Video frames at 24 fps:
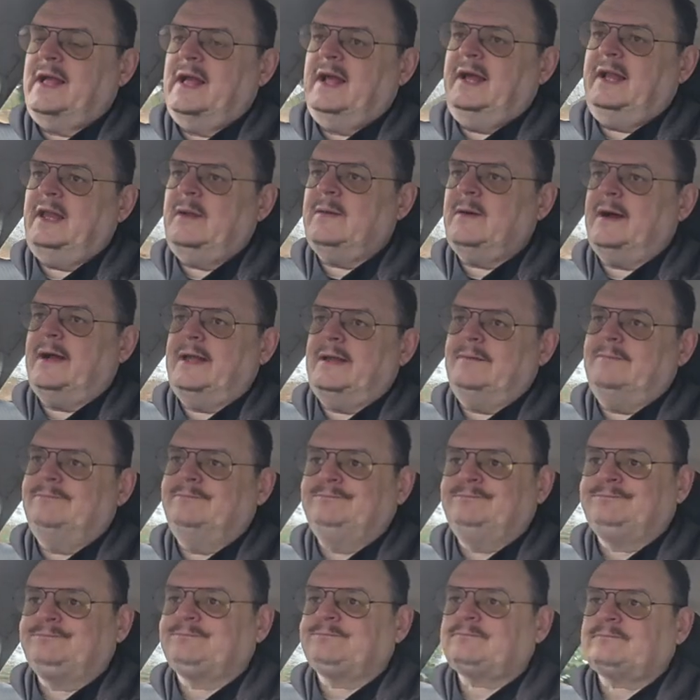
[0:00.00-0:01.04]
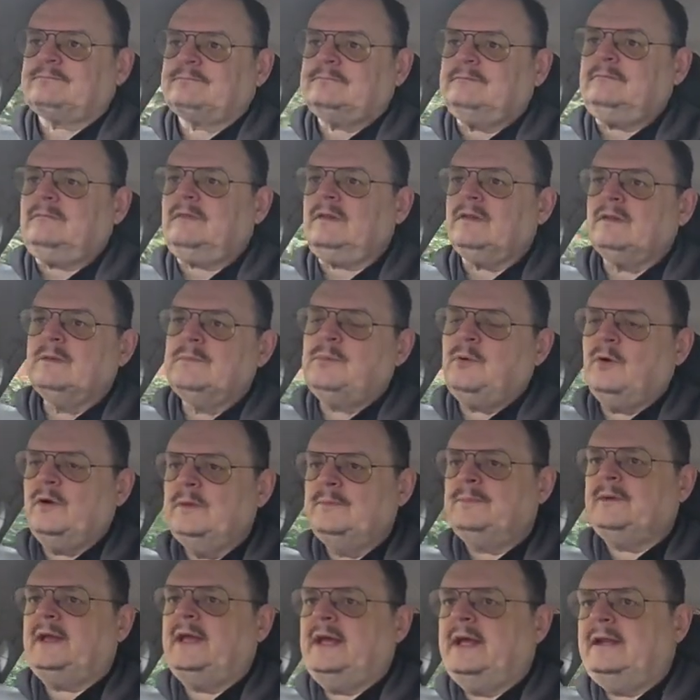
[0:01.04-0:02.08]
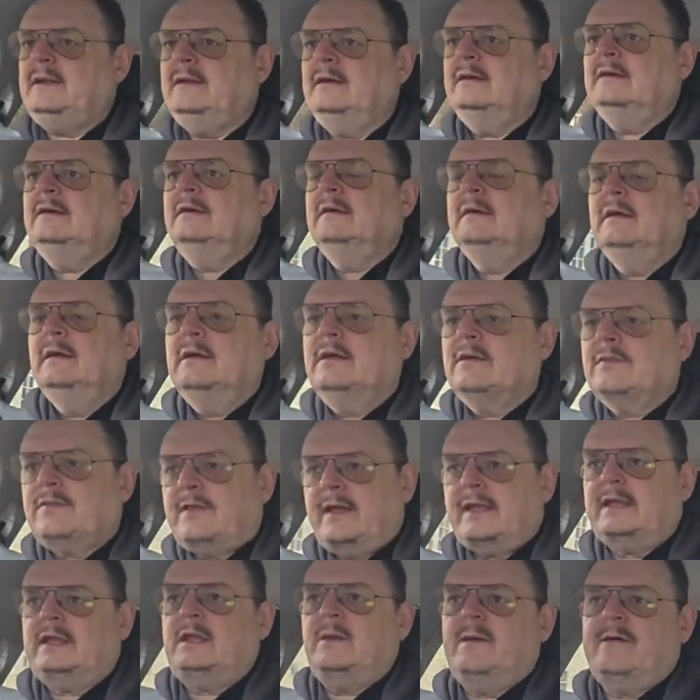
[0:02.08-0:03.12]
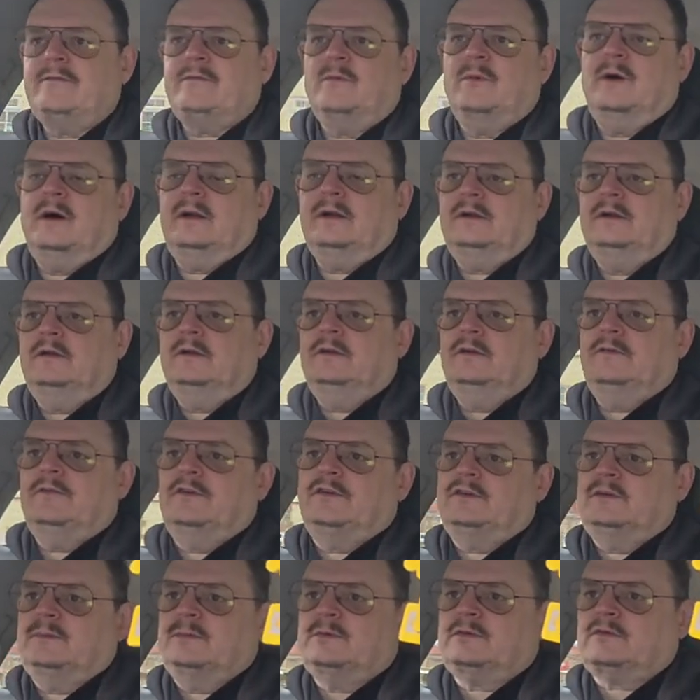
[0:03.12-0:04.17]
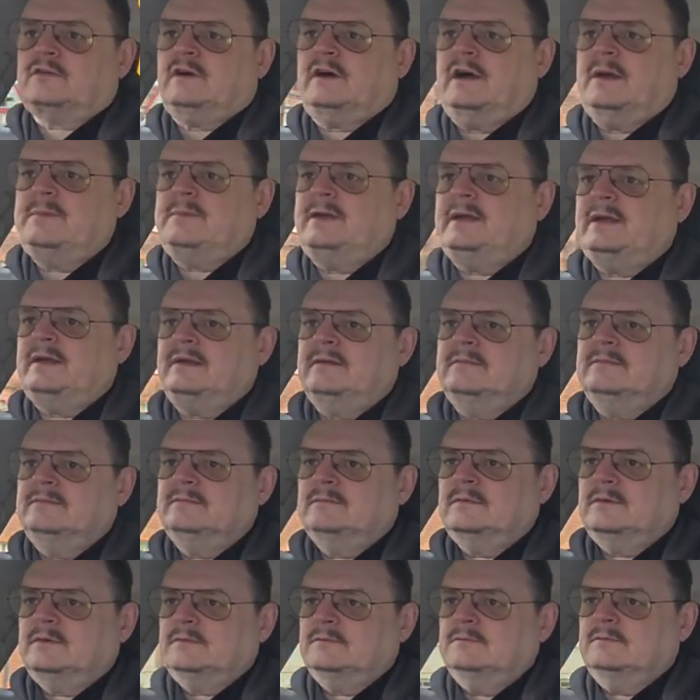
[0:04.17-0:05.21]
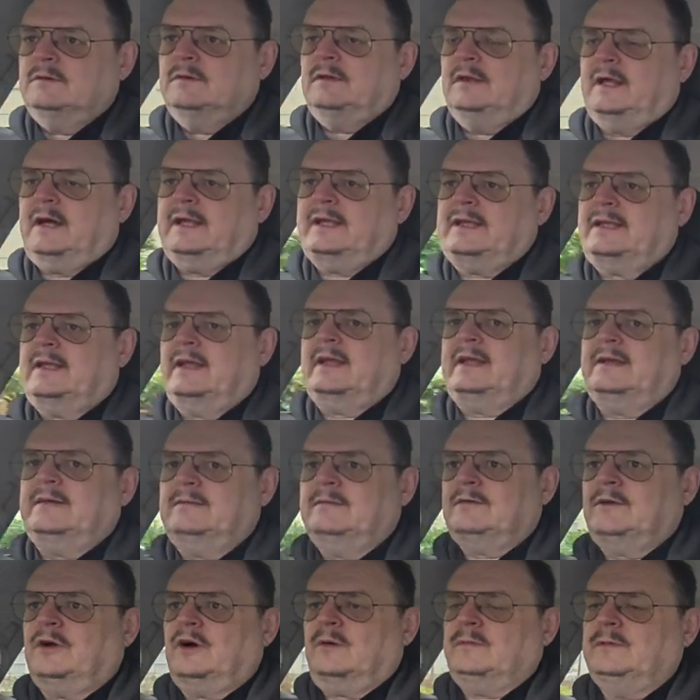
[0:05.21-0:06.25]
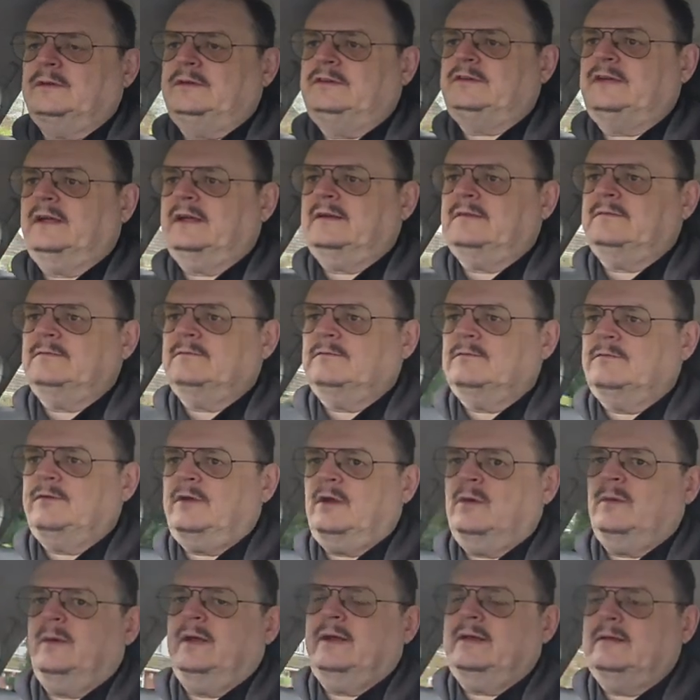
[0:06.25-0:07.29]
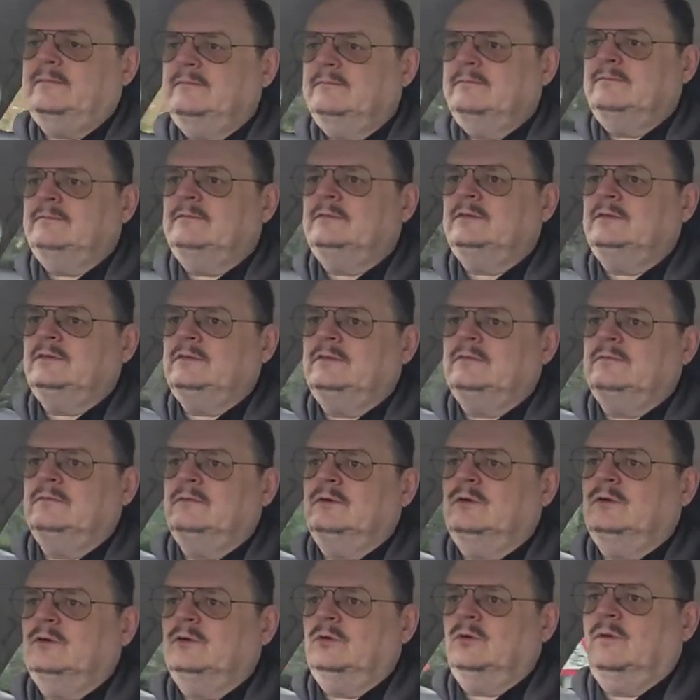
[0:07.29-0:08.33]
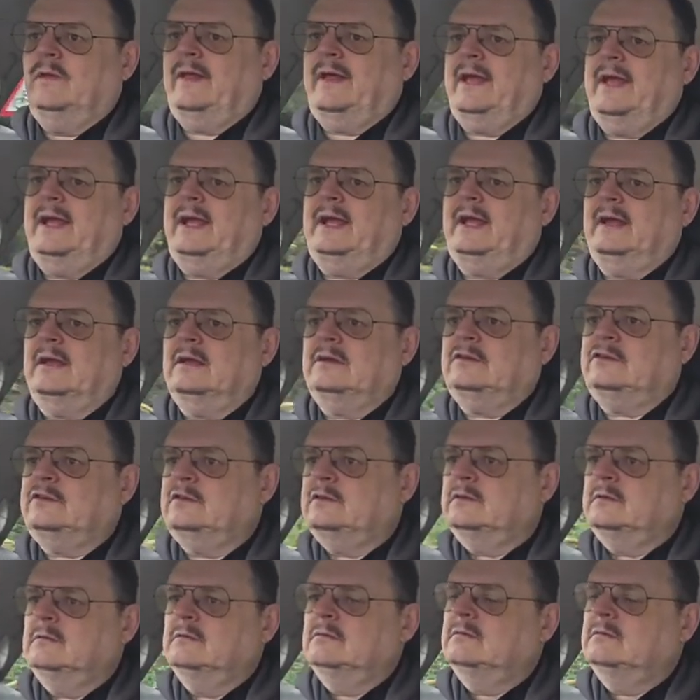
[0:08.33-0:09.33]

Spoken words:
Anyway, the point being, thank you everyone for subscribing, liking, commenting, viewing, all the ings.